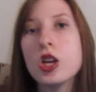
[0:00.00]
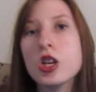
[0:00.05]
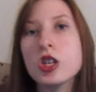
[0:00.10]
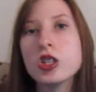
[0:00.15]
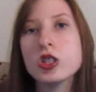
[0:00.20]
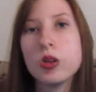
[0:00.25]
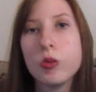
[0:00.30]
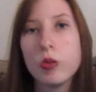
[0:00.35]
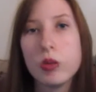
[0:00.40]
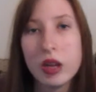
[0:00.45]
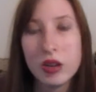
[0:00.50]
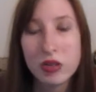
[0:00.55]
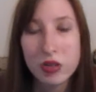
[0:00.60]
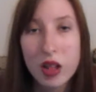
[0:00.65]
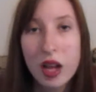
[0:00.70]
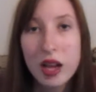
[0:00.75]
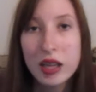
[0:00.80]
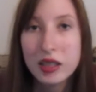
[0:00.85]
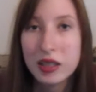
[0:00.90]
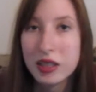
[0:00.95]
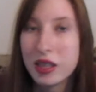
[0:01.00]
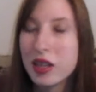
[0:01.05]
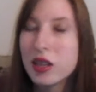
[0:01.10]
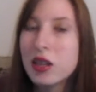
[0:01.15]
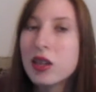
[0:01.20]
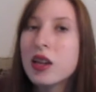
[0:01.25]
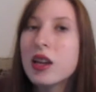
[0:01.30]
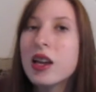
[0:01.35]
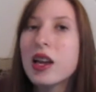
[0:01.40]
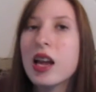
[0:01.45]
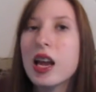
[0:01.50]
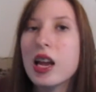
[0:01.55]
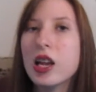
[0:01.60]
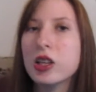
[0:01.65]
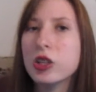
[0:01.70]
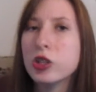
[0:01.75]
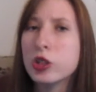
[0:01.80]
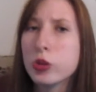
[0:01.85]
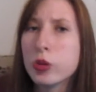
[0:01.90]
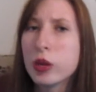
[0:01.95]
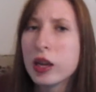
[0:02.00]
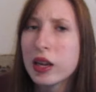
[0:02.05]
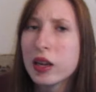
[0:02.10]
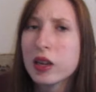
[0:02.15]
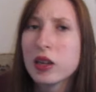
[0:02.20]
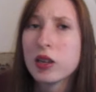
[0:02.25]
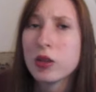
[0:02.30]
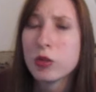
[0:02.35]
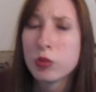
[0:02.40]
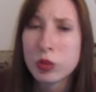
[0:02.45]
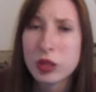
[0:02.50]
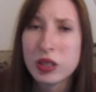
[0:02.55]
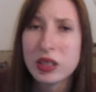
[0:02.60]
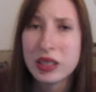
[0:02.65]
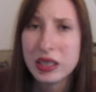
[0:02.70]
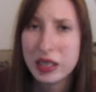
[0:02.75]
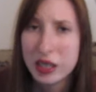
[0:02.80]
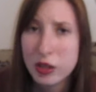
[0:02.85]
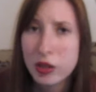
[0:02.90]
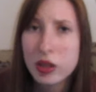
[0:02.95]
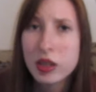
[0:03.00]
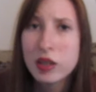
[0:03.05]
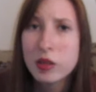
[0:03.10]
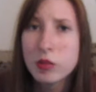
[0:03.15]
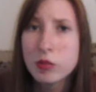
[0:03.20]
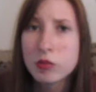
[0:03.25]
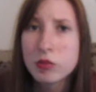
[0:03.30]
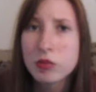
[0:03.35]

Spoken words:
So we have a clock in there, and you can't really hear it